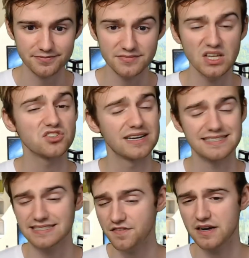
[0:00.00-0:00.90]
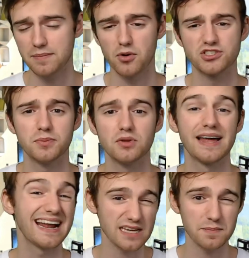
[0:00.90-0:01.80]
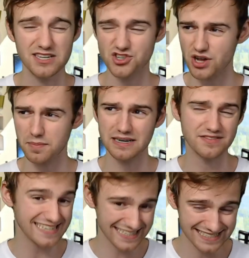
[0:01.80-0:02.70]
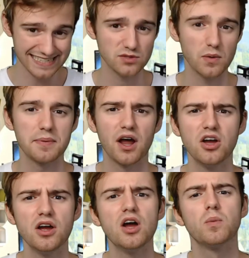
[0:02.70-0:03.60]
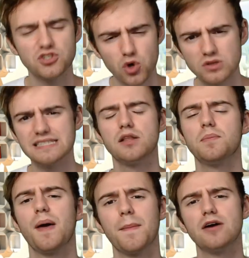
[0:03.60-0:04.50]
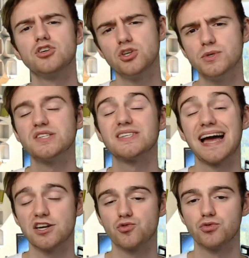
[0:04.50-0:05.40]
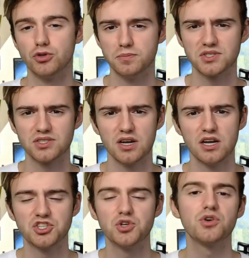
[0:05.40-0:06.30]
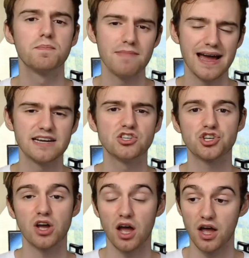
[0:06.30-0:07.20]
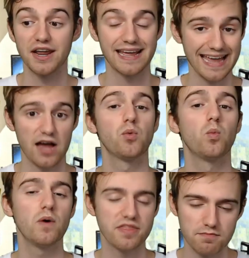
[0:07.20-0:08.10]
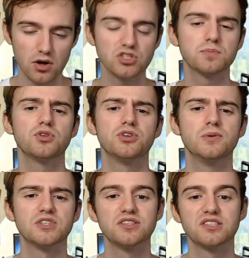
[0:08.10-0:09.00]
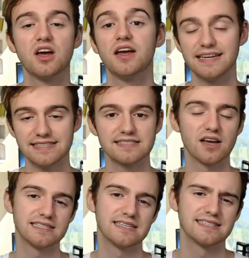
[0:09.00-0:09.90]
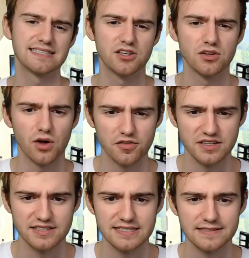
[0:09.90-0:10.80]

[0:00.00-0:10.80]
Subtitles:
So that's definitely possible, and as I mentioned, I believe in yesterday's webinar, we talked a little bit about users and groups. So you can manage an account with multiple users inside a single office.